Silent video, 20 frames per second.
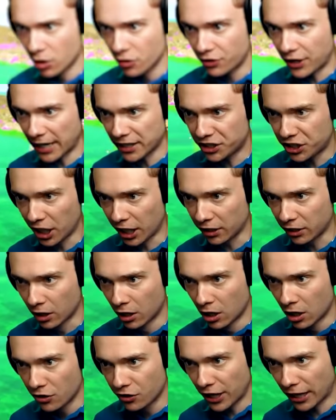That's it.
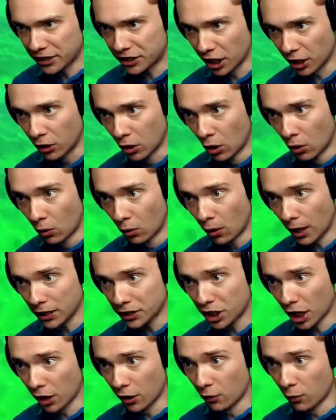That's it.
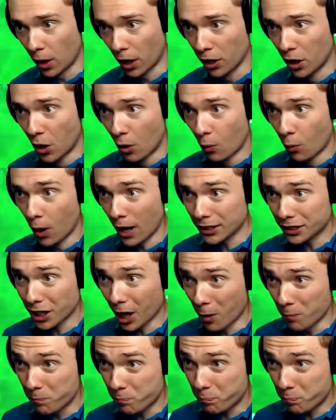Watch out, everyone. Watch out.